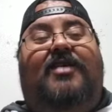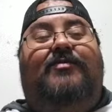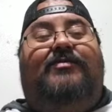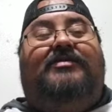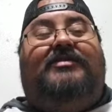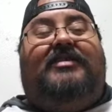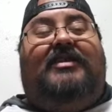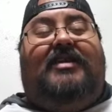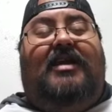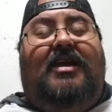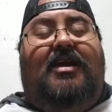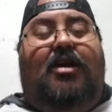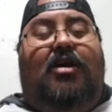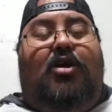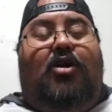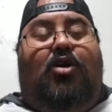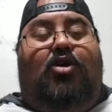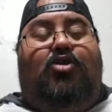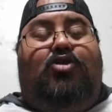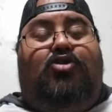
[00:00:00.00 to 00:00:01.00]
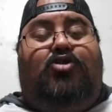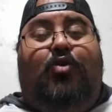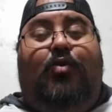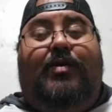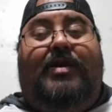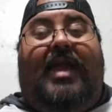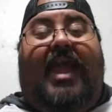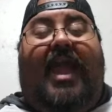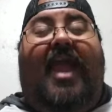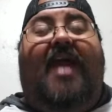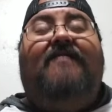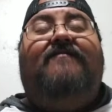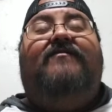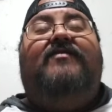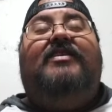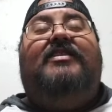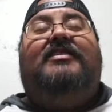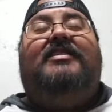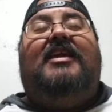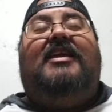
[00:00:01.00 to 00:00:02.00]
He was doing
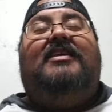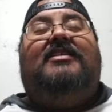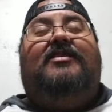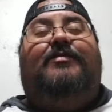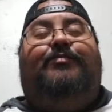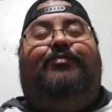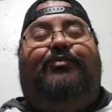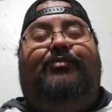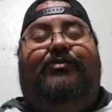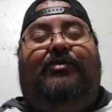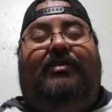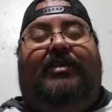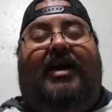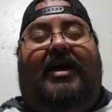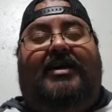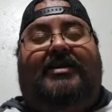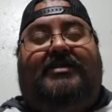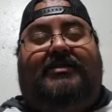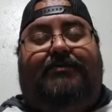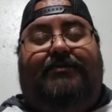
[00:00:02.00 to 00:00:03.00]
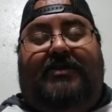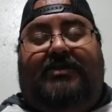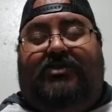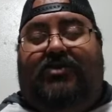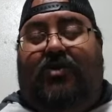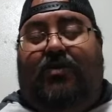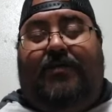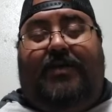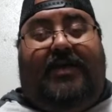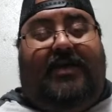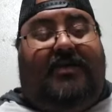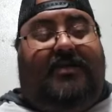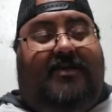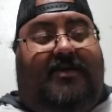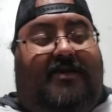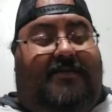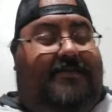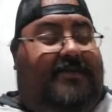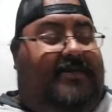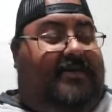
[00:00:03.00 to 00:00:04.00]
everything to brutalize Mitomi.
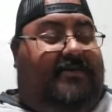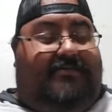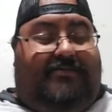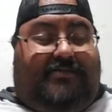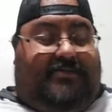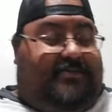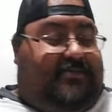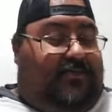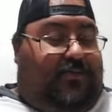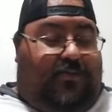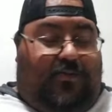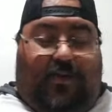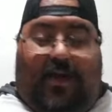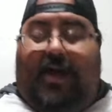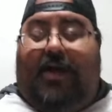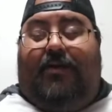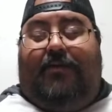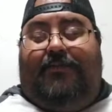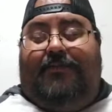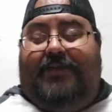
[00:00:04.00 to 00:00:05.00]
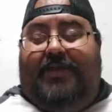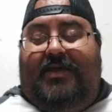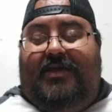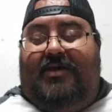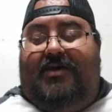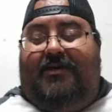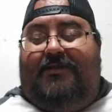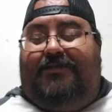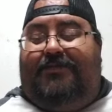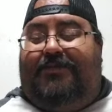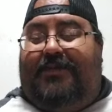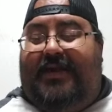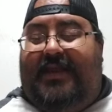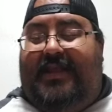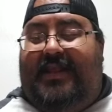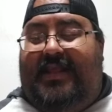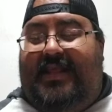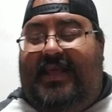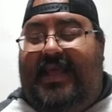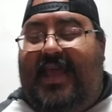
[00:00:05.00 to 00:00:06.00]
I mean, wow. But
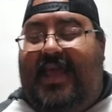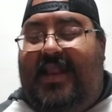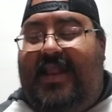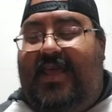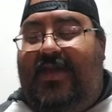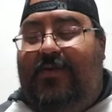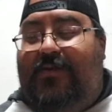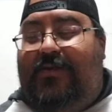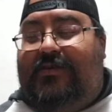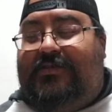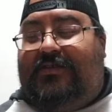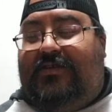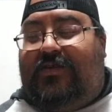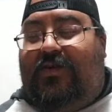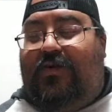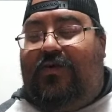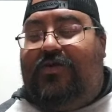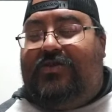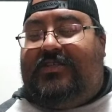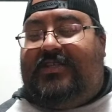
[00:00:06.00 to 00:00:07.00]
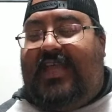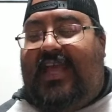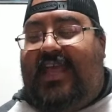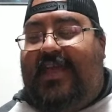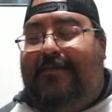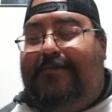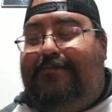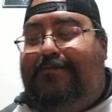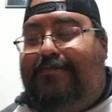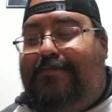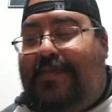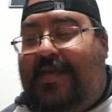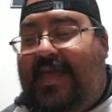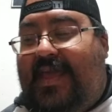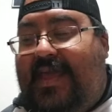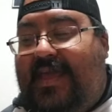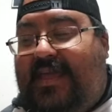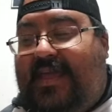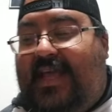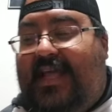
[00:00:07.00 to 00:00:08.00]
in the end, it was, of course, a
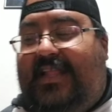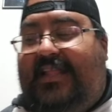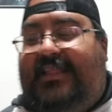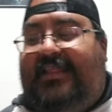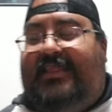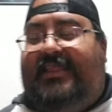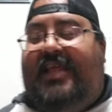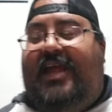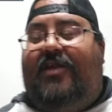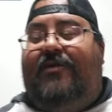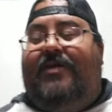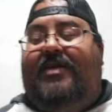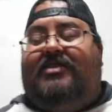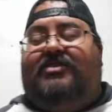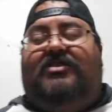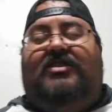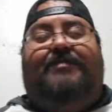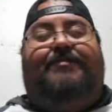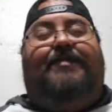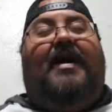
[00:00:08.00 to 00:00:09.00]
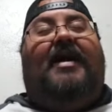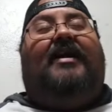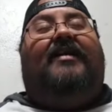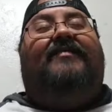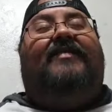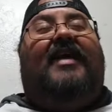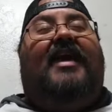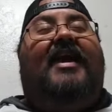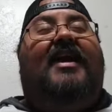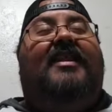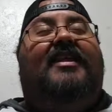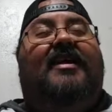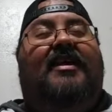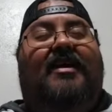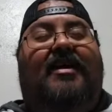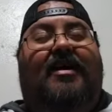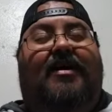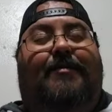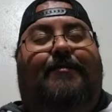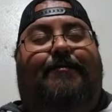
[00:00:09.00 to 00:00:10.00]
big lariat to the back of the head
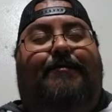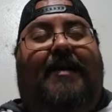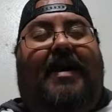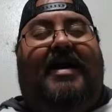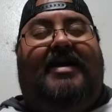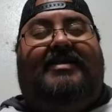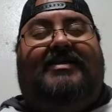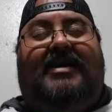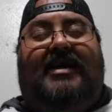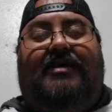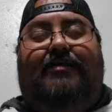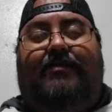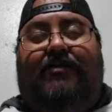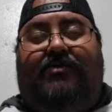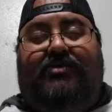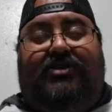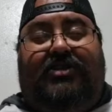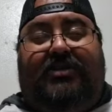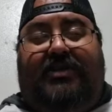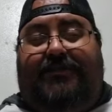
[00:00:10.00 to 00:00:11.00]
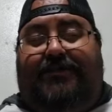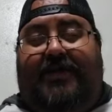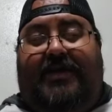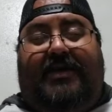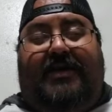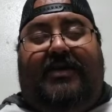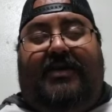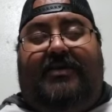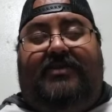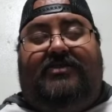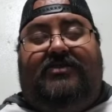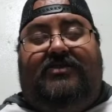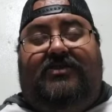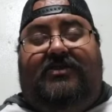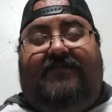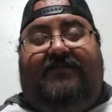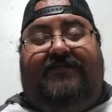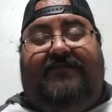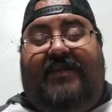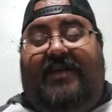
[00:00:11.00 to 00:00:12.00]
by Daimoji to pick to
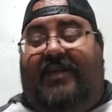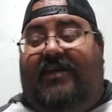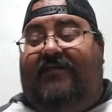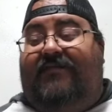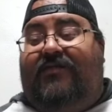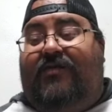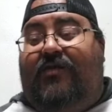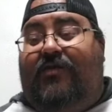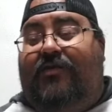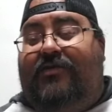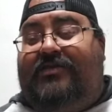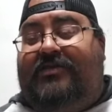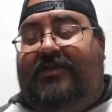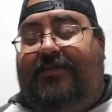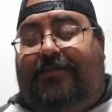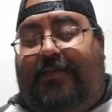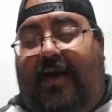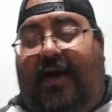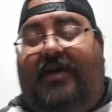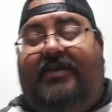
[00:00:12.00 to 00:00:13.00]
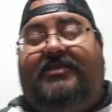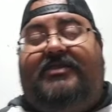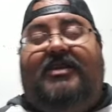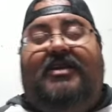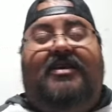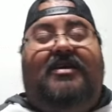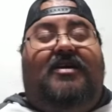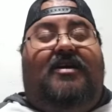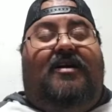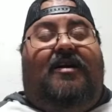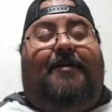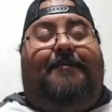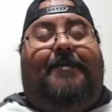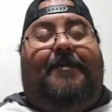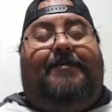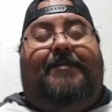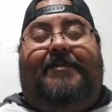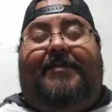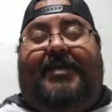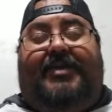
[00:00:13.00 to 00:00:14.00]
defeat, of course, the boss of
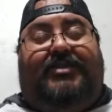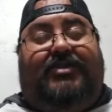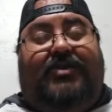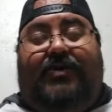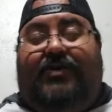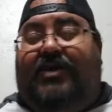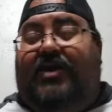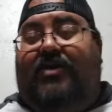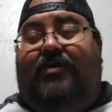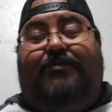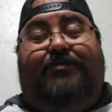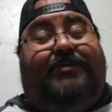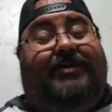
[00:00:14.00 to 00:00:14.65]
PPP Tokyo.